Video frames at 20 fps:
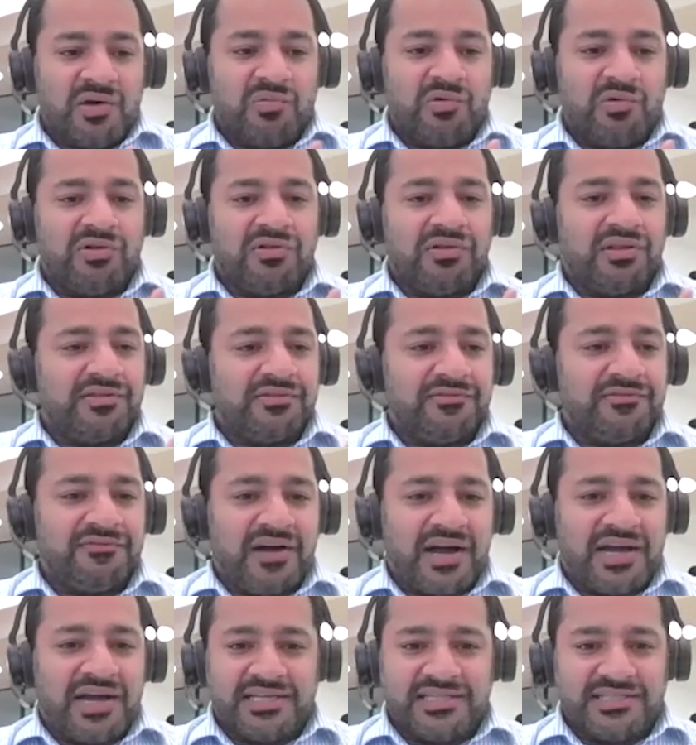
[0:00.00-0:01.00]
Well, the
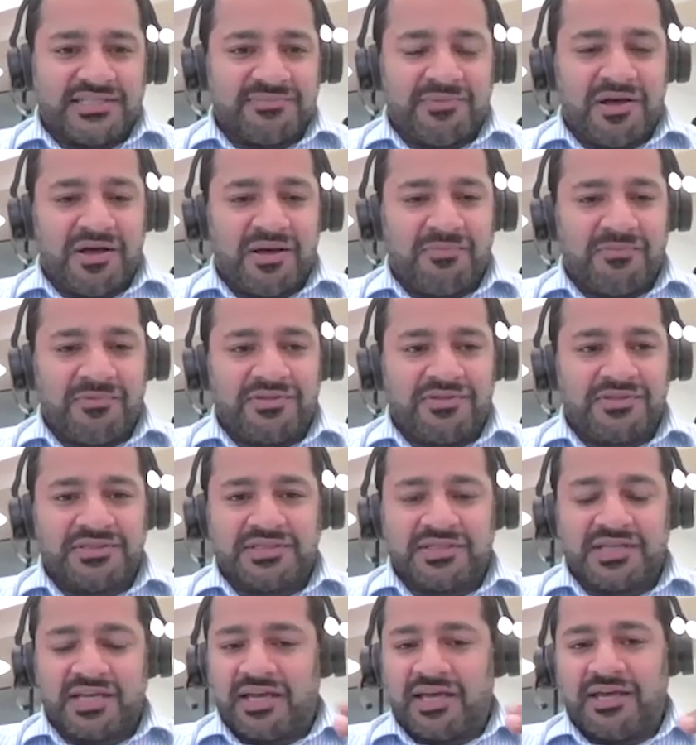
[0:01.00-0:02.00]
finance department
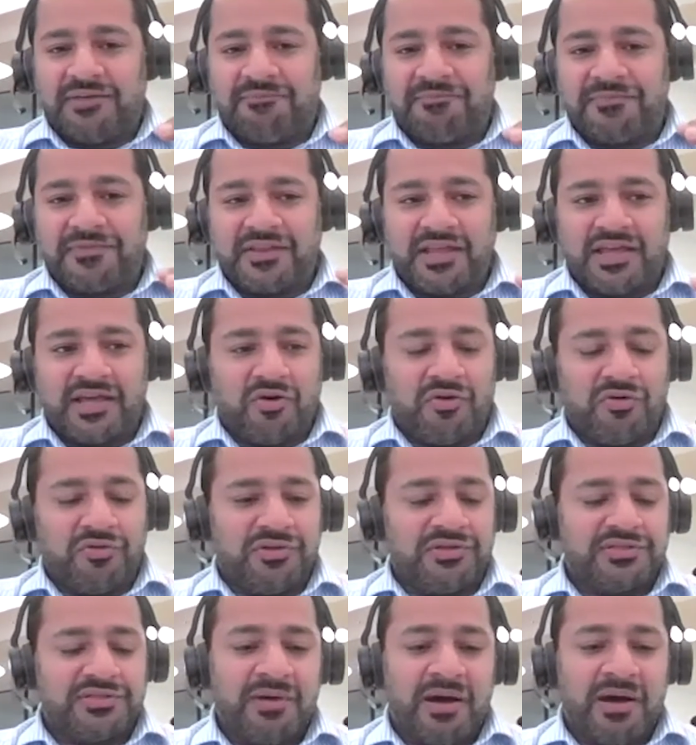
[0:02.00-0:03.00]
or
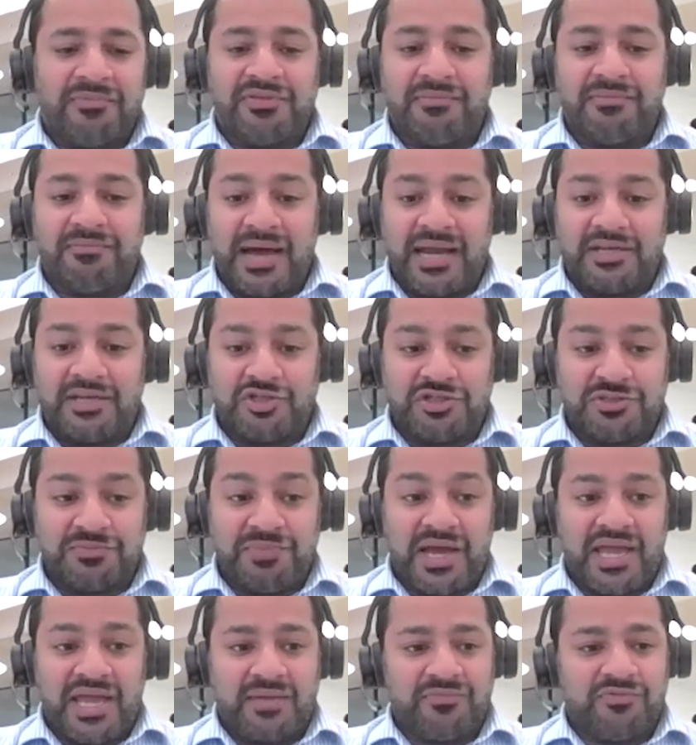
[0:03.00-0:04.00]
the department that manages
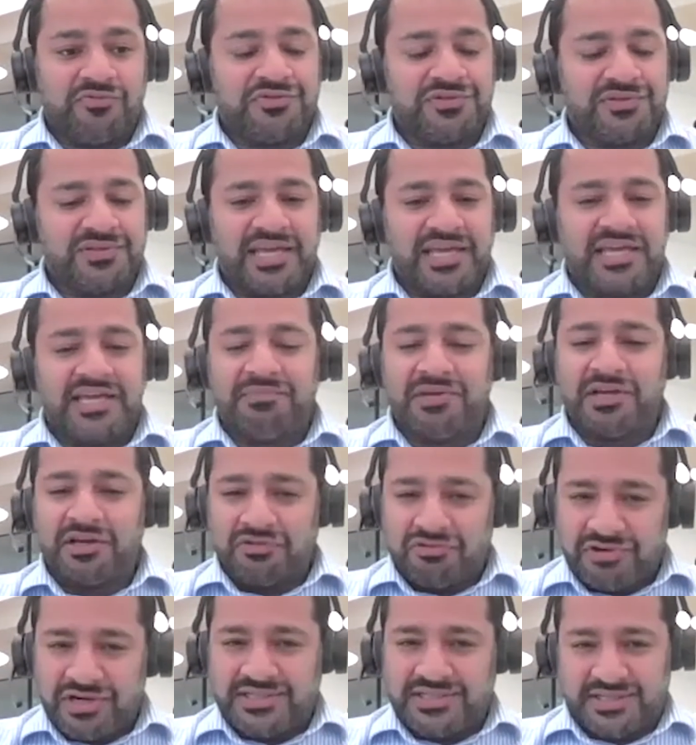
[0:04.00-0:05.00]
payables, they can be
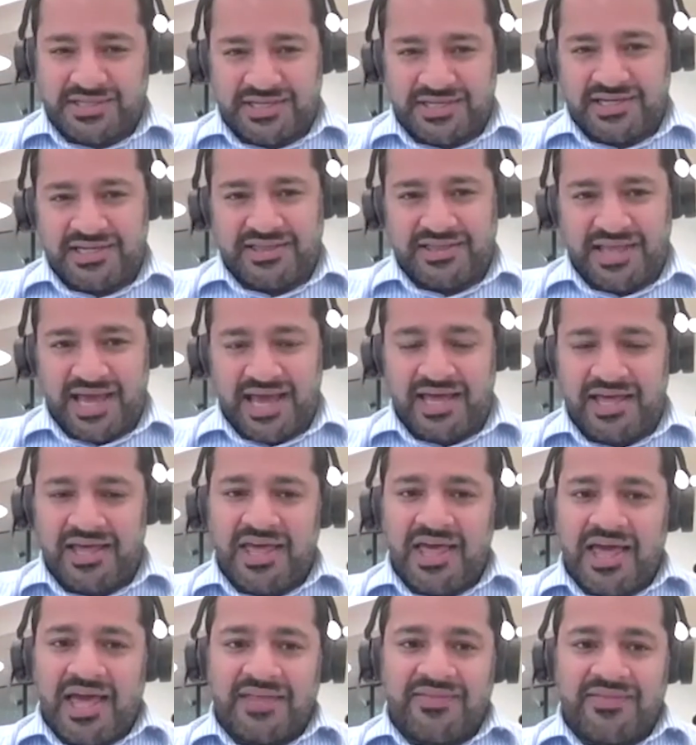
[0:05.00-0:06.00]
critical in that,
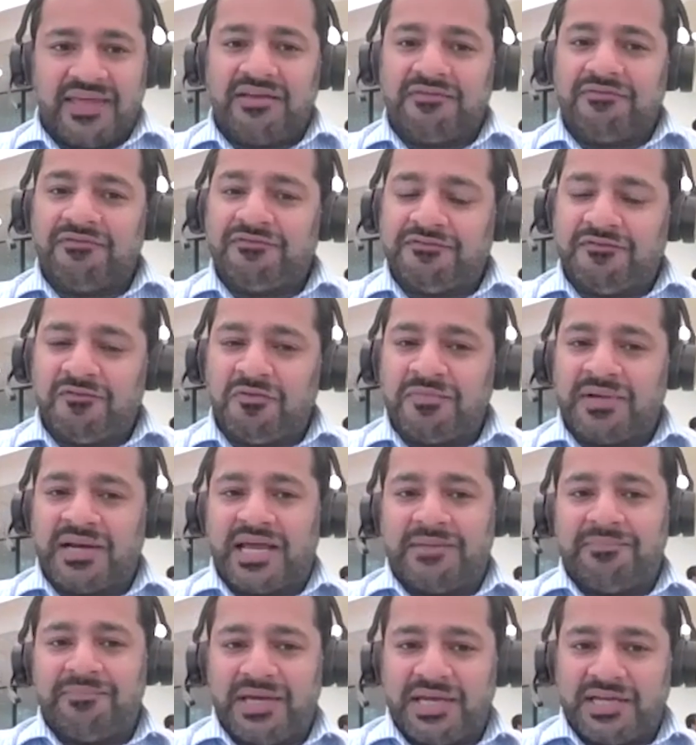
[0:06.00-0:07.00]
and they can
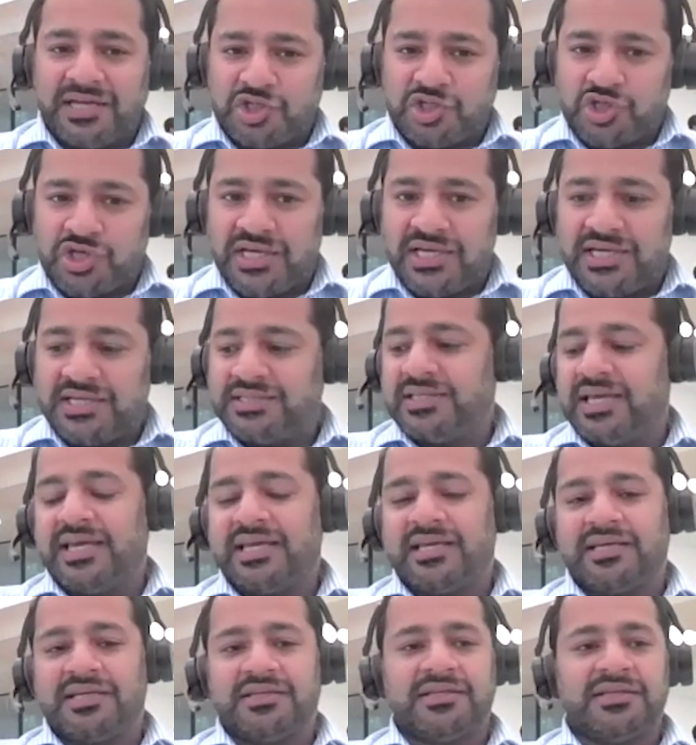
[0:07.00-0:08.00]
formulate pitches.
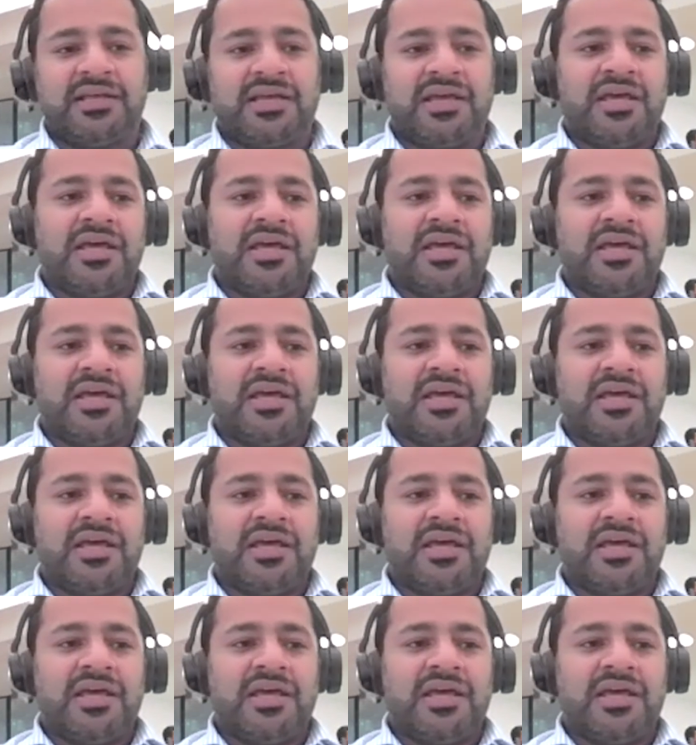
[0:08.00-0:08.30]
They can